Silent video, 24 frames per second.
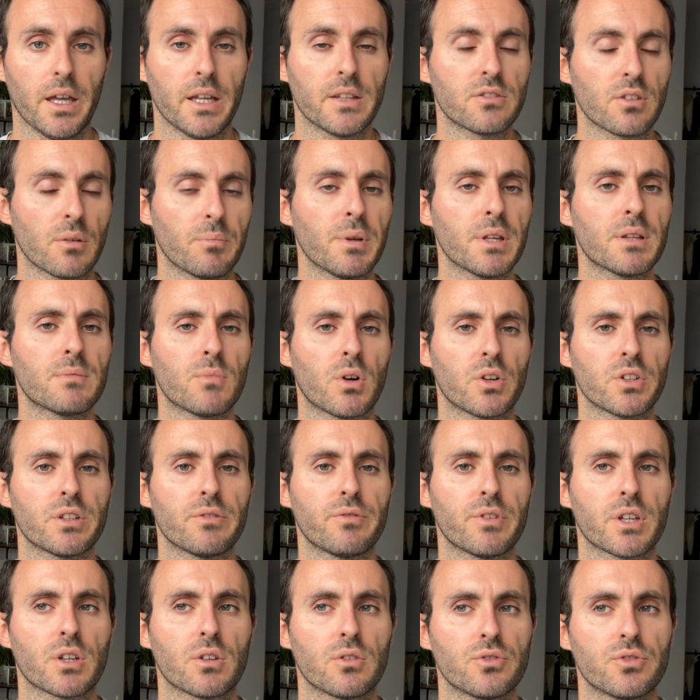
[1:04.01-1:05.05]
It's a bit more
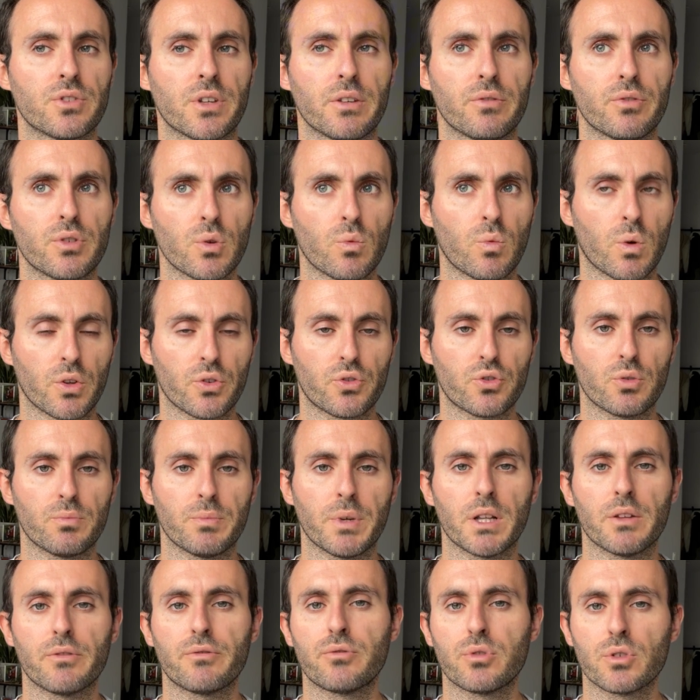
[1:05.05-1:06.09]
difficult if you want to
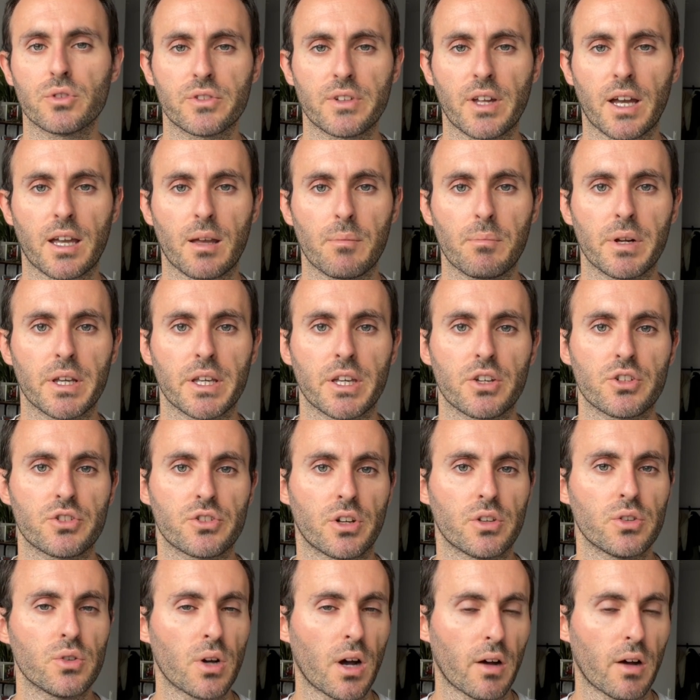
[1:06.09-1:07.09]
build full-stack application.